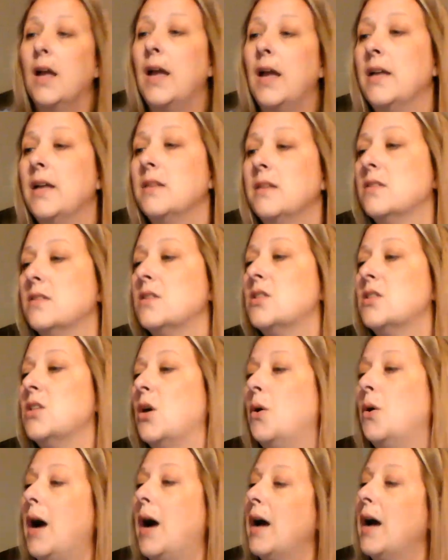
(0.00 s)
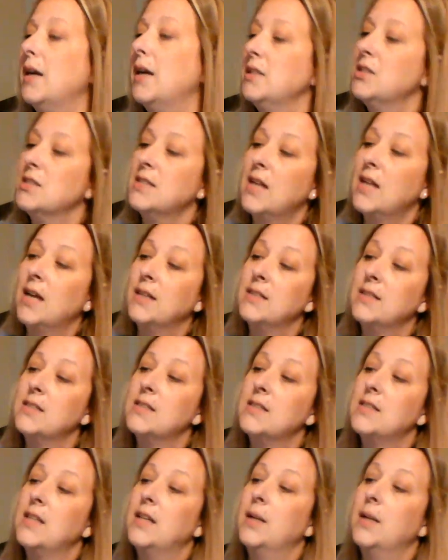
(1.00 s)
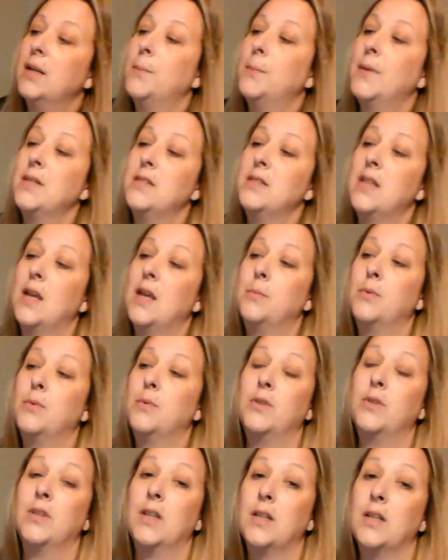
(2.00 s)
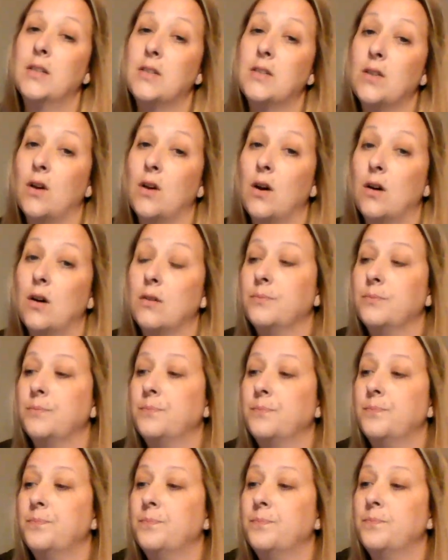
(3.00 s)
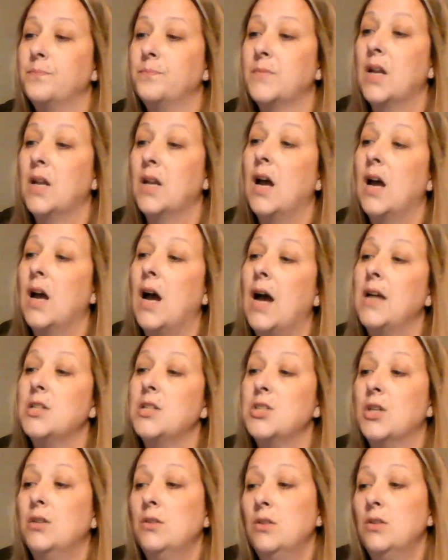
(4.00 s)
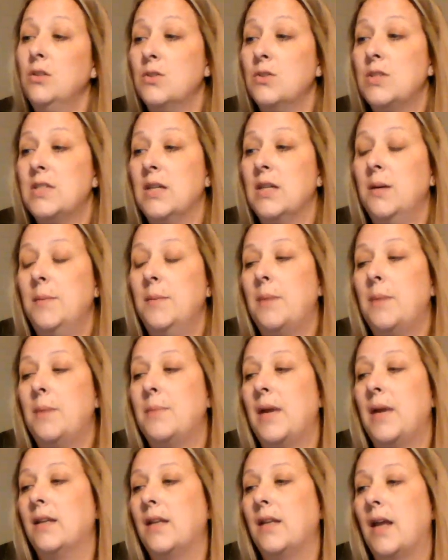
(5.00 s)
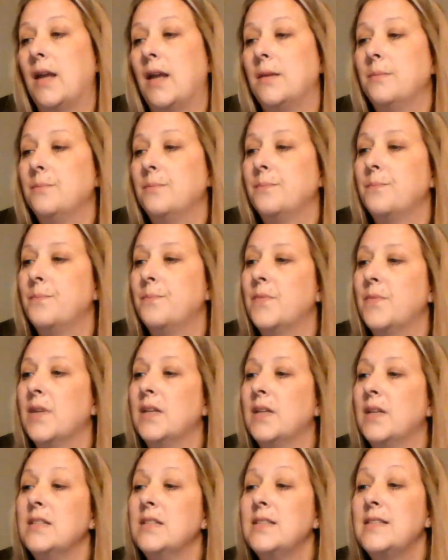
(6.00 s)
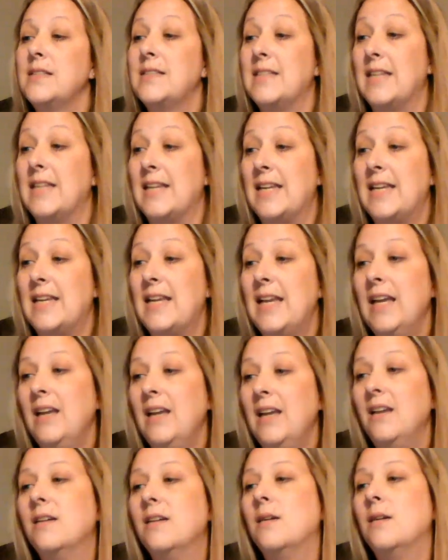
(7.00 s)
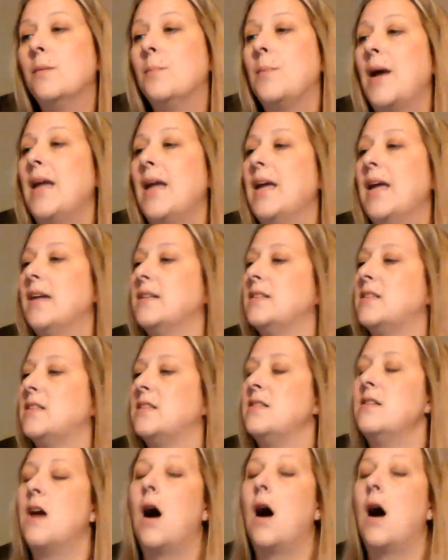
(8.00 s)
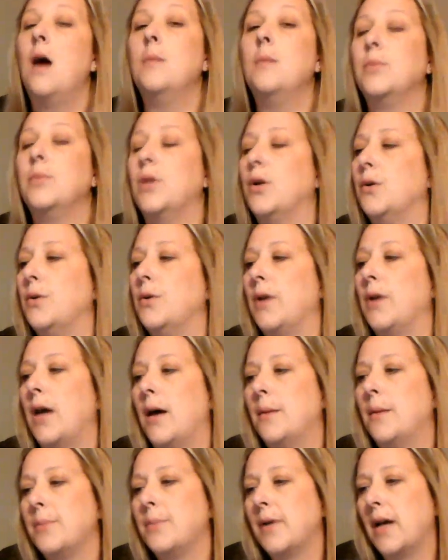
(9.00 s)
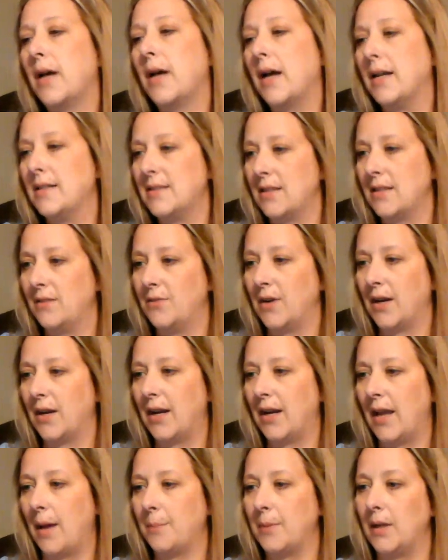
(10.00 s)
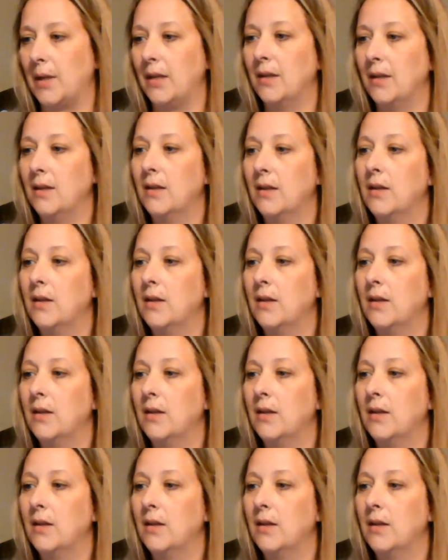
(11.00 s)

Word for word: And so I just had to sit at my table, and that's all. I showed Lucille my band aid. See? My head's not blowed up, I said, very happy.